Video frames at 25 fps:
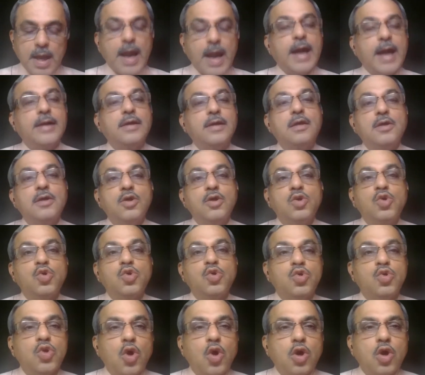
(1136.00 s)
And
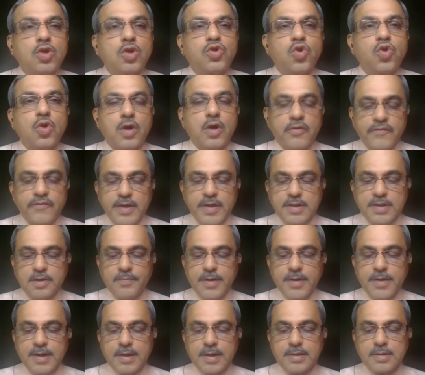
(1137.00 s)
do not throw away
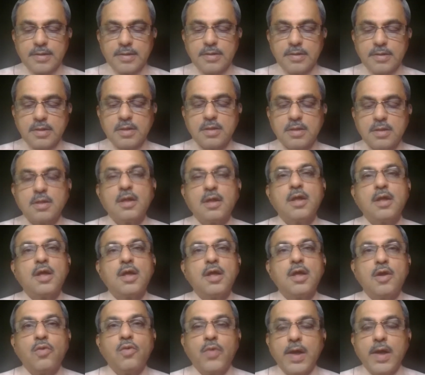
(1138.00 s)
the medicines
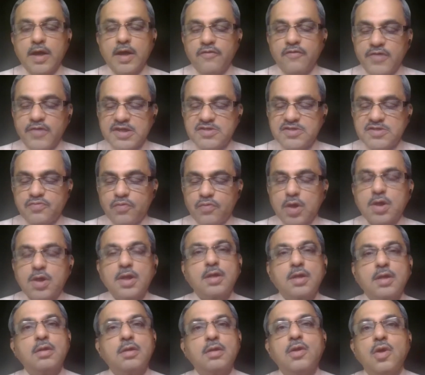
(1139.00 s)
via
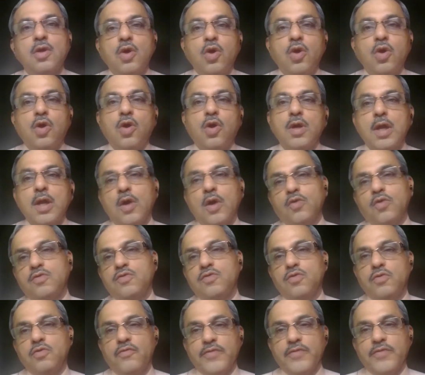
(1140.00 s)
wastewater or
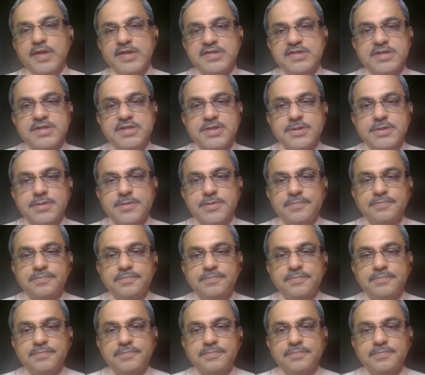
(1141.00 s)
household waste.